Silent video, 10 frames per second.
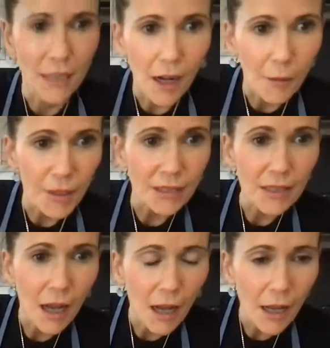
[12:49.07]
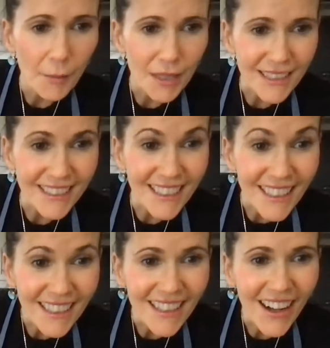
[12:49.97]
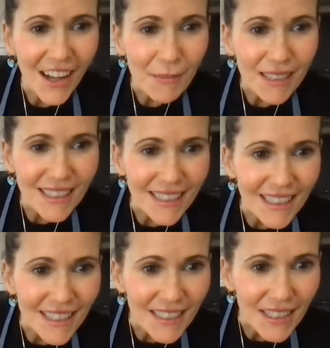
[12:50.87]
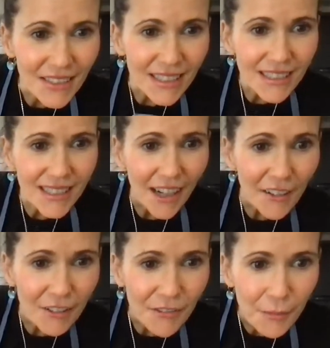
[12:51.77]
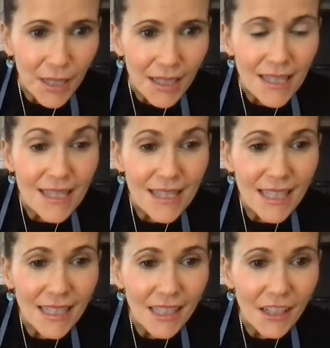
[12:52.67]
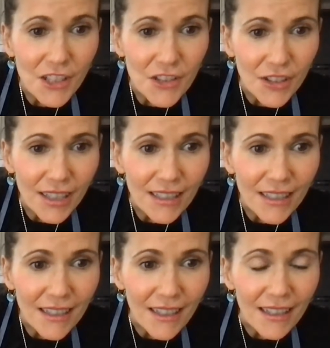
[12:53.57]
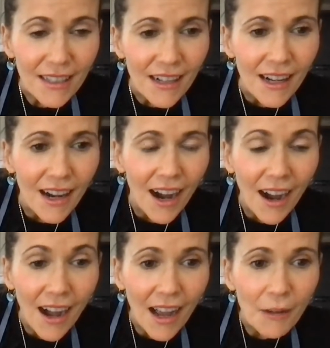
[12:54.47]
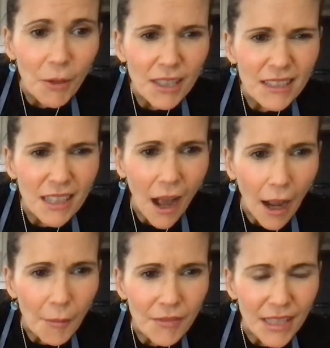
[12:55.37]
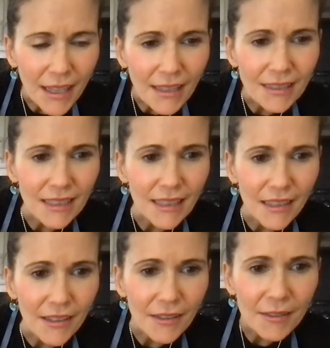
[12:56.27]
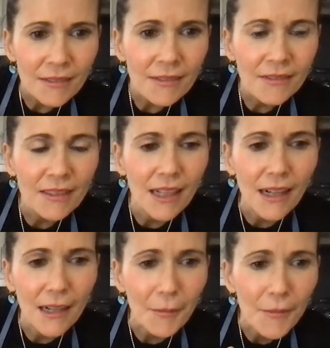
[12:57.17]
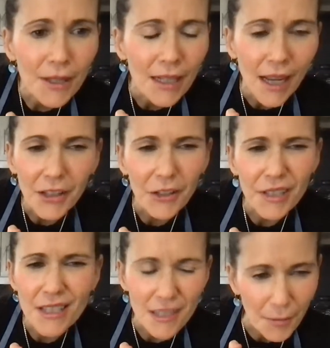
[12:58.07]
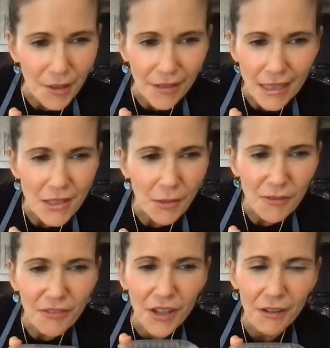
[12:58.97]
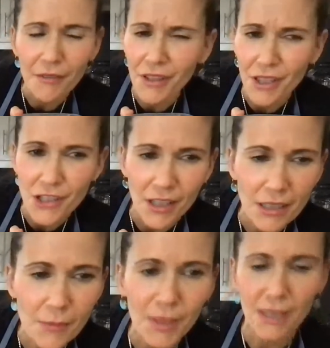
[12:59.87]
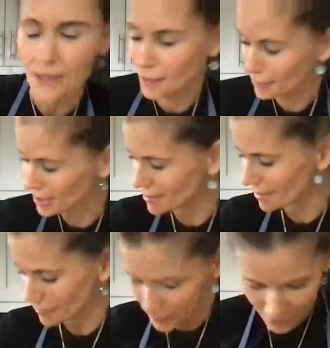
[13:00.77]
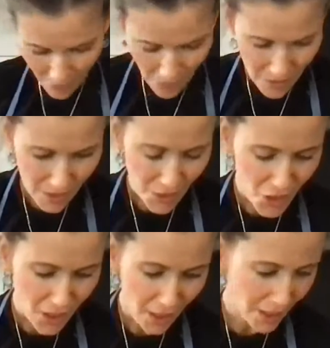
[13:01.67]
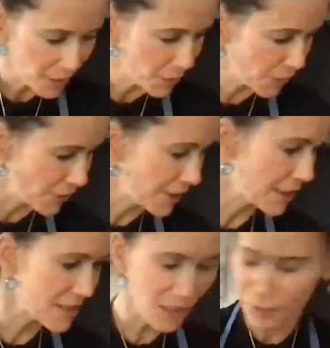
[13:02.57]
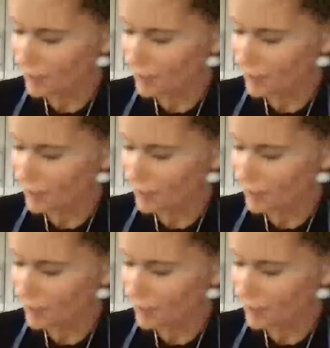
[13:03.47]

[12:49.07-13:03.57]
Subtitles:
comments. Hi, Melissa. Hi, Melissa. Nice to see you. And Sarah from Sydney, Australia. Hi. What time of day is it there? And you're in summer, right? So I'm very, very jealous. Please send me some sunshine, or can someone